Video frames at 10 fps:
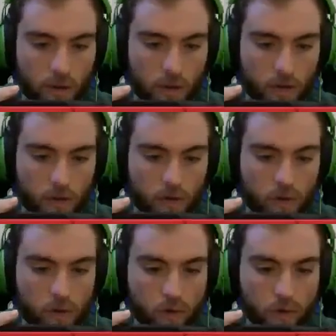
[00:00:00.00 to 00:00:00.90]

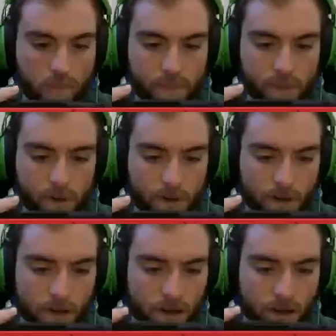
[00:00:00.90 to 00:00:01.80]
Oh, Ripzar.
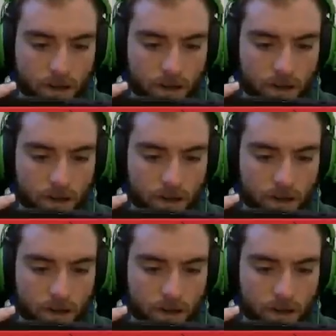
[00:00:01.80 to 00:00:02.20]
Okay.